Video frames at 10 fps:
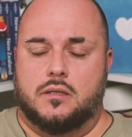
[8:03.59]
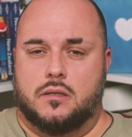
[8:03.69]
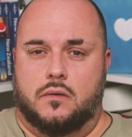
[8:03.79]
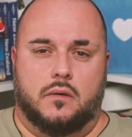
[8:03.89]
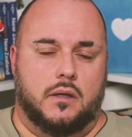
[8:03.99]

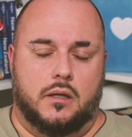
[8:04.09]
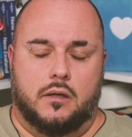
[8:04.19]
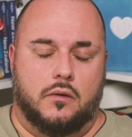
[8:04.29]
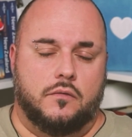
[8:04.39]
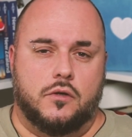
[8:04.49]
So, you
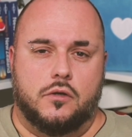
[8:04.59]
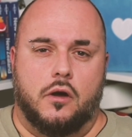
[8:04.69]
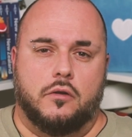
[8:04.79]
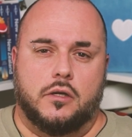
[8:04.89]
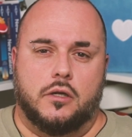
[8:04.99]
know, if you
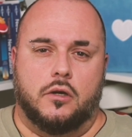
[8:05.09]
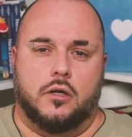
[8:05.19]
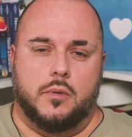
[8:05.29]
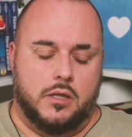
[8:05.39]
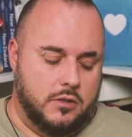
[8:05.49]
know that you're not
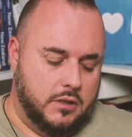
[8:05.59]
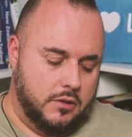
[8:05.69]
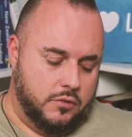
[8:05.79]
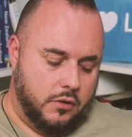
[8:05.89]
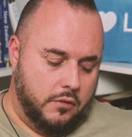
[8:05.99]
going to be using
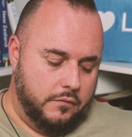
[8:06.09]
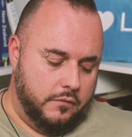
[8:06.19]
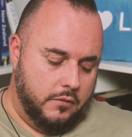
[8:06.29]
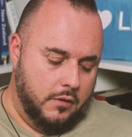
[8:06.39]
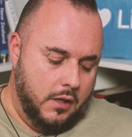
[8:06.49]
the drone
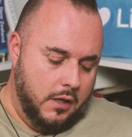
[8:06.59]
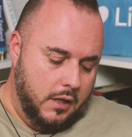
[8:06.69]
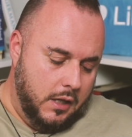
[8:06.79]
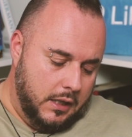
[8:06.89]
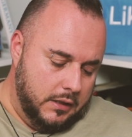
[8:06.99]
for
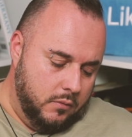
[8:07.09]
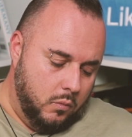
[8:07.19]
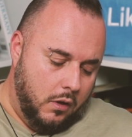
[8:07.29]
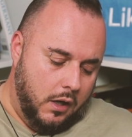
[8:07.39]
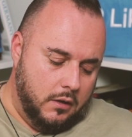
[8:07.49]
a little
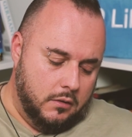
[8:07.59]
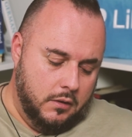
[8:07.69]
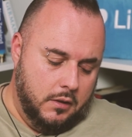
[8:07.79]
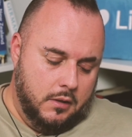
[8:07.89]
while,